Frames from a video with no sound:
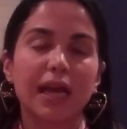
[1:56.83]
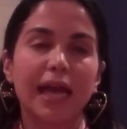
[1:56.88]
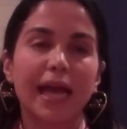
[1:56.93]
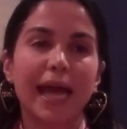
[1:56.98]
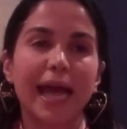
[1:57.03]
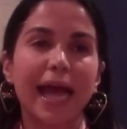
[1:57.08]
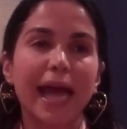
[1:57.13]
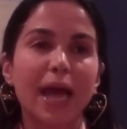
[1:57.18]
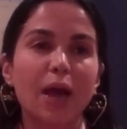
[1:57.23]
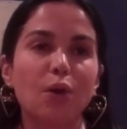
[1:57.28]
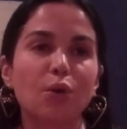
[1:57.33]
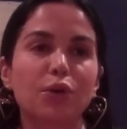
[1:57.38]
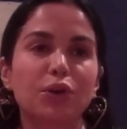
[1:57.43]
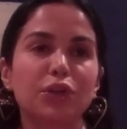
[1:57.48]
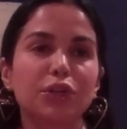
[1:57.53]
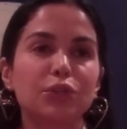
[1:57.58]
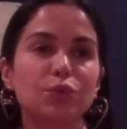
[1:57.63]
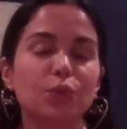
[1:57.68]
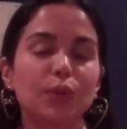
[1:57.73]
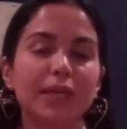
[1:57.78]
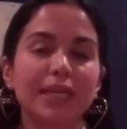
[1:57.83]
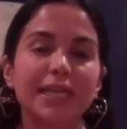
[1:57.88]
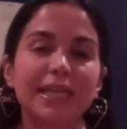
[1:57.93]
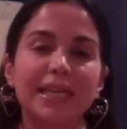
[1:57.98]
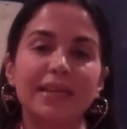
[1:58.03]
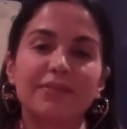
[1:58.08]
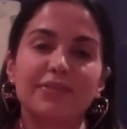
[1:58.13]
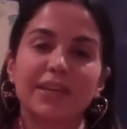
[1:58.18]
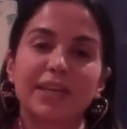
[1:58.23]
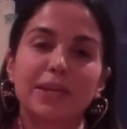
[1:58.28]
how could we
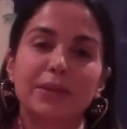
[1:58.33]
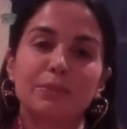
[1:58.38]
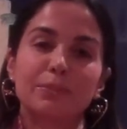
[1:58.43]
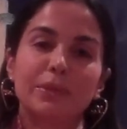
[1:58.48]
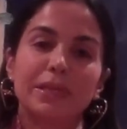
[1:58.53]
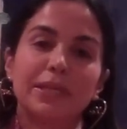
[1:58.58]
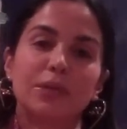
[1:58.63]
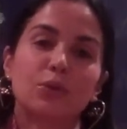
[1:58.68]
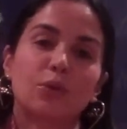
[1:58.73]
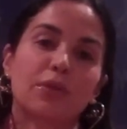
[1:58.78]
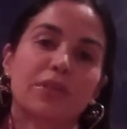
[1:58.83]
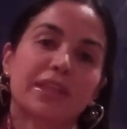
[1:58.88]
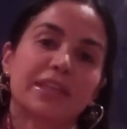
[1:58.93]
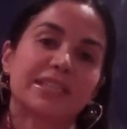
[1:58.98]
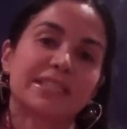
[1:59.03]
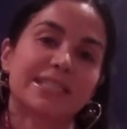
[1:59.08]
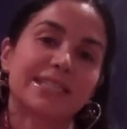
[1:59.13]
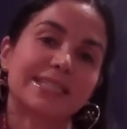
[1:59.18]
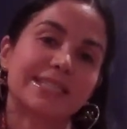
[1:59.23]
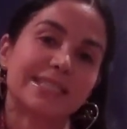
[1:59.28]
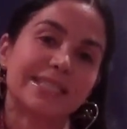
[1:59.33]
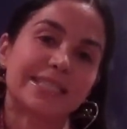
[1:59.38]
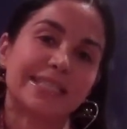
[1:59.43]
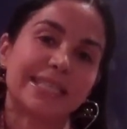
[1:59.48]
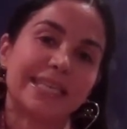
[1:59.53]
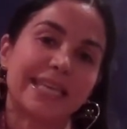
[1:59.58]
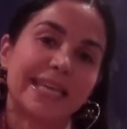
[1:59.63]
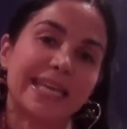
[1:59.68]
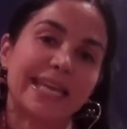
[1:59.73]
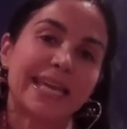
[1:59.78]
live in complete
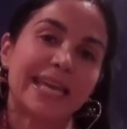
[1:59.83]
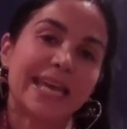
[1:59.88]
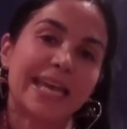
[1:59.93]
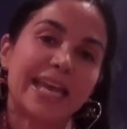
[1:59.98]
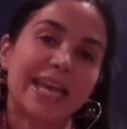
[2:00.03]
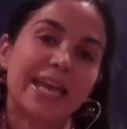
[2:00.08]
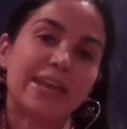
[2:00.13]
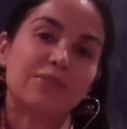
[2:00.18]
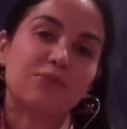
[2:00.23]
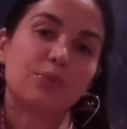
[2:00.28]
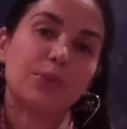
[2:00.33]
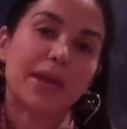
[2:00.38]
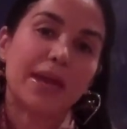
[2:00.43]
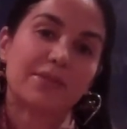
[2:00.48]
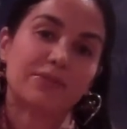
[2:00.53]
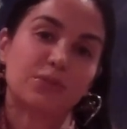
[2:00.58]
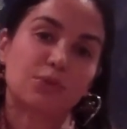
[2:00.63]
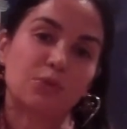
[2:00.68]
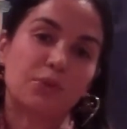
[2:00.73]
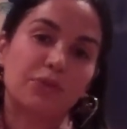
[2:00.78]
authenticity if we have to